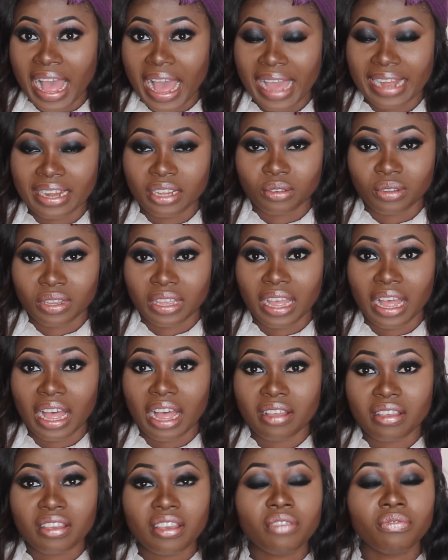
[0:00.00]
I need to get,
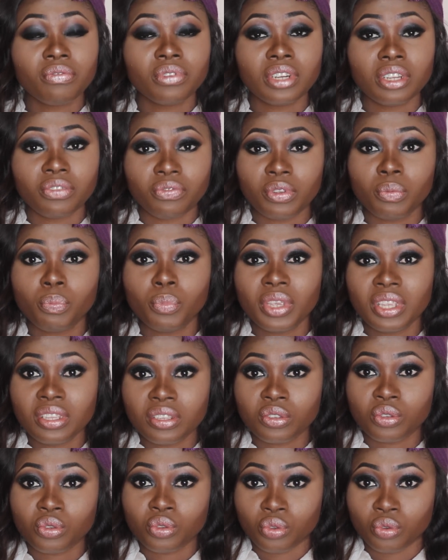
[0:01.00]
even if it
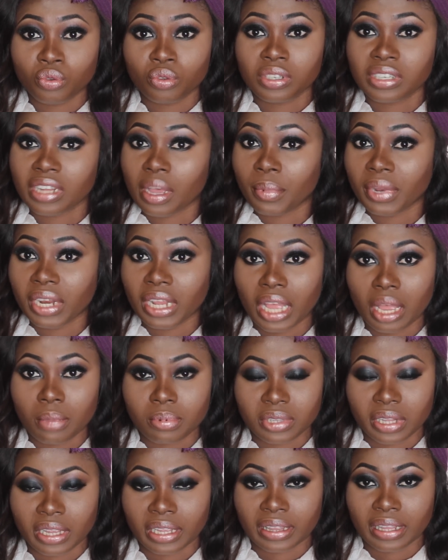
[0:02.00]
means there are many
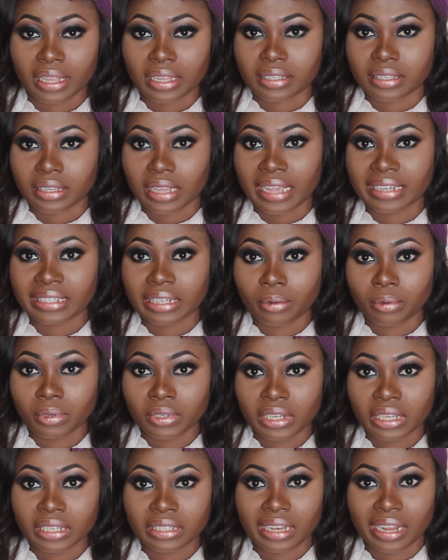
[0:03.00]
apps like that. I
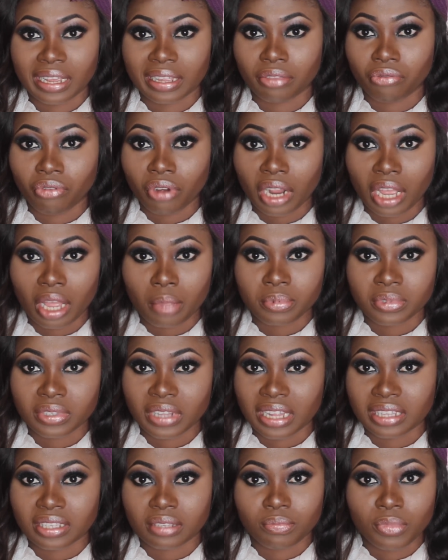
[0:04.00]
downloaded like 3 apps
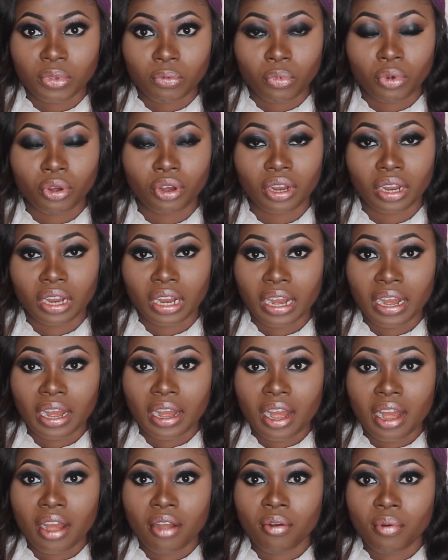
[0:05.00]
that make me
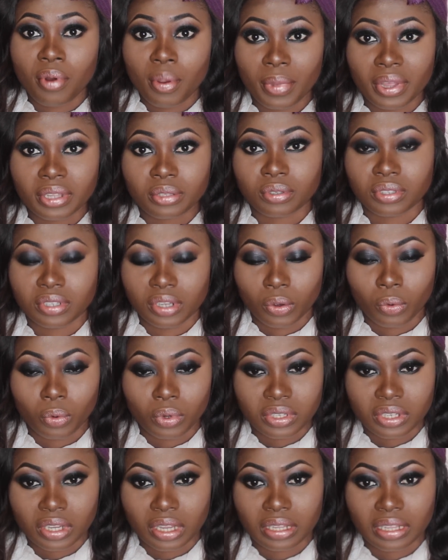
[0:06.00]
remember to take
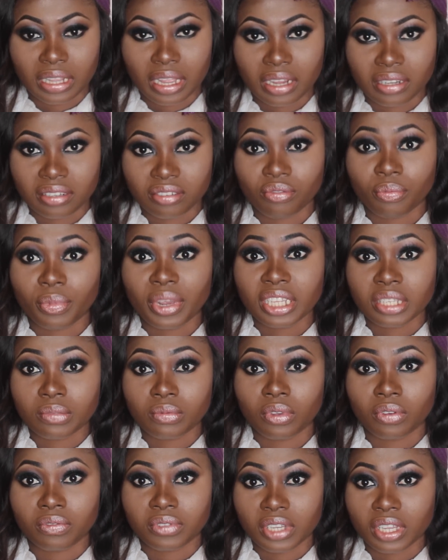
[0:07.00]
water, that reminds
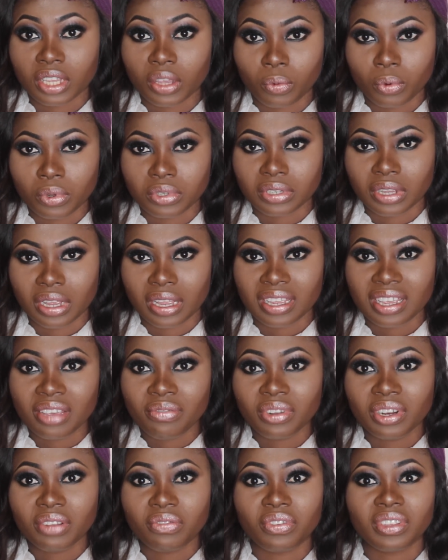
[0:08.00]
me of taking water.
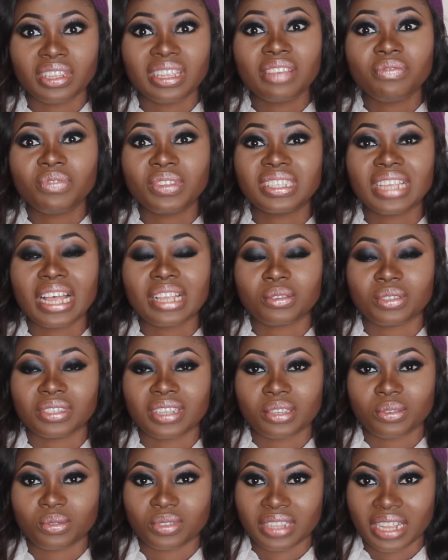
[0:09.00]
Even if it has to
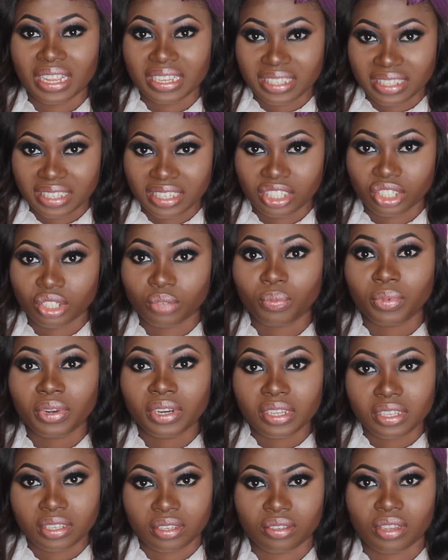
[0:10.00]
get to that stage,
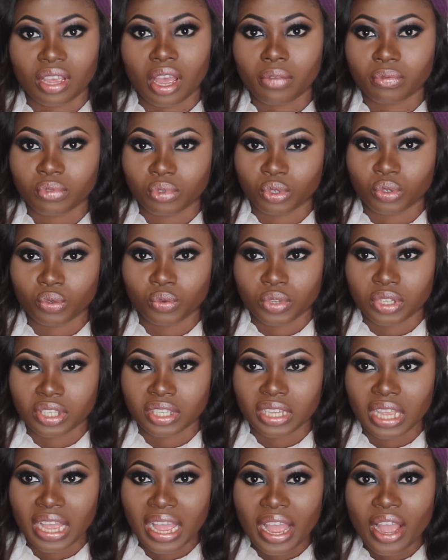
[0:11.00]
please, you have to do
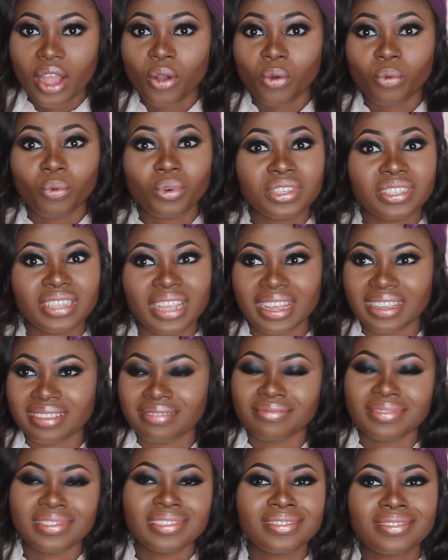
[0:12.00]
it. Water
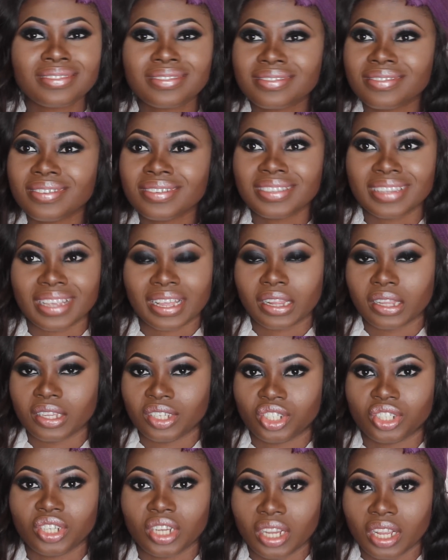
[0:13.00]
is not a
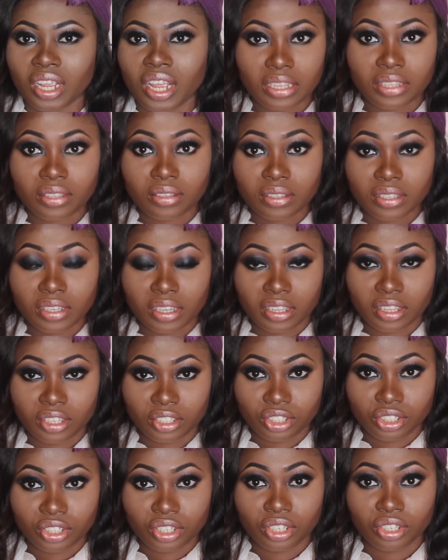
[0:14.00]
cliche. It's not a
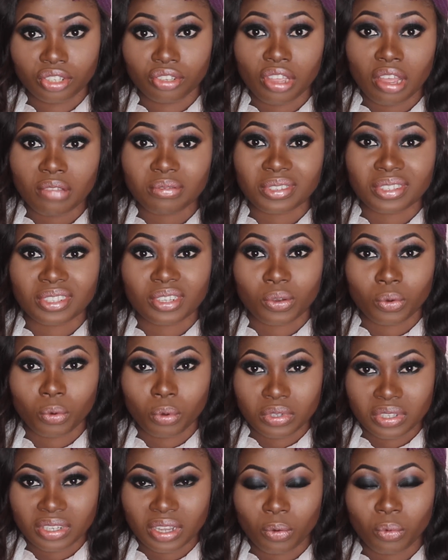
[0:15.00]
cliche. You have to take
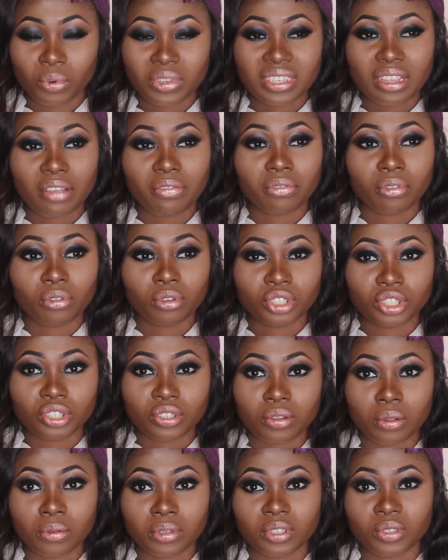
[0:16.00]
water. Water
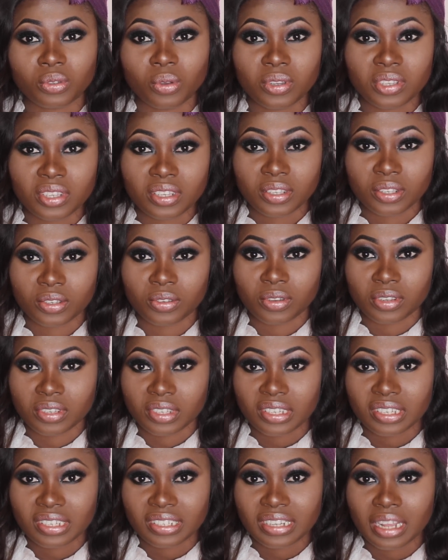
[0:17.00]
flushes all the toxins in your
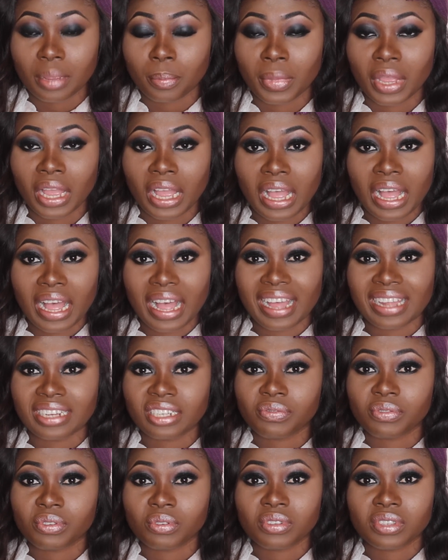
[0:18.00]
system. And
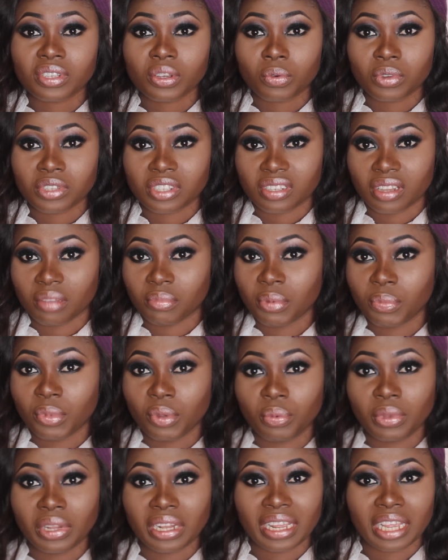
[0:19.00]
if you don't take water,
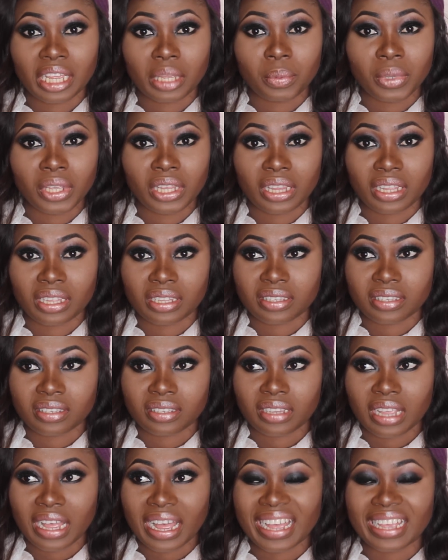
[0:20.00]
maybe be like me that
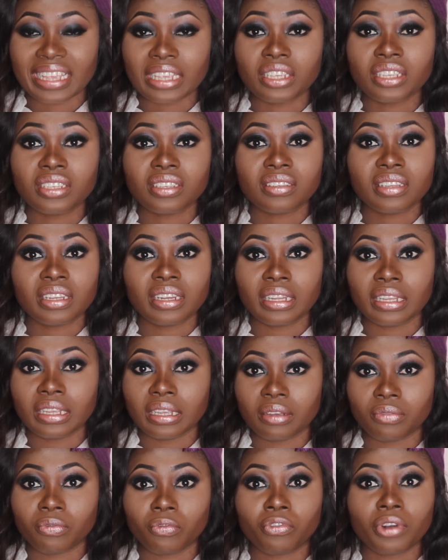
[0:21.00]
I
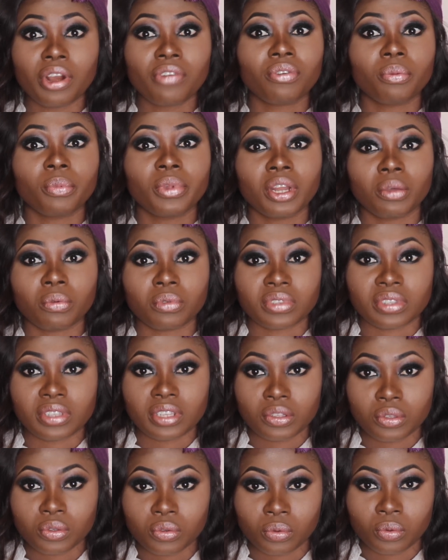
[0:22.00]
easily, right from when I was
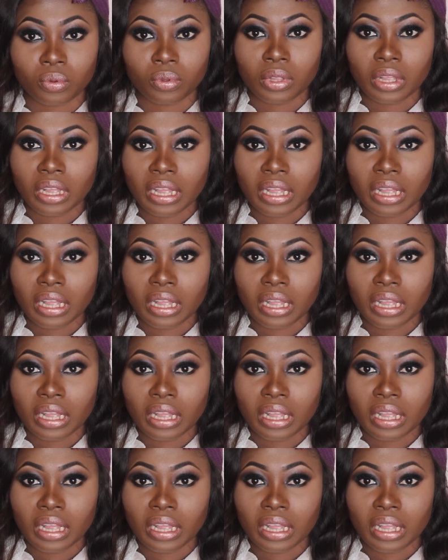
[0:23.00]
little,